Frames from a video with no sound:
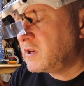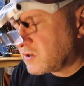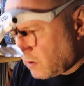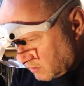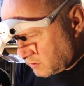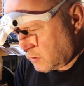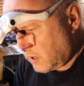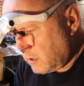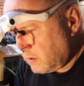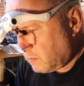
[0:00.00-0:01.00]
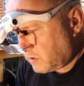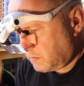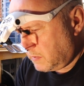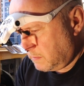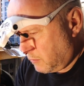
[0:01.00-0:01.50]
solder in you want to
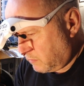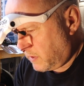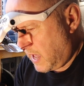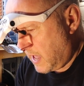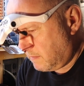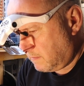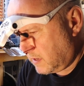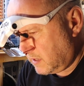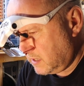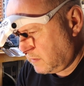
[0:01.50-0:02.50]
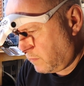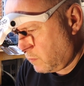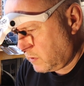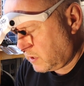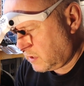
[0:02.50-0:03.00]
be about there and these are
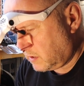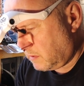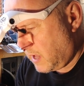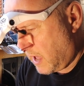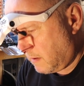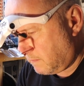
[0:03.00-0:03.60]
focused there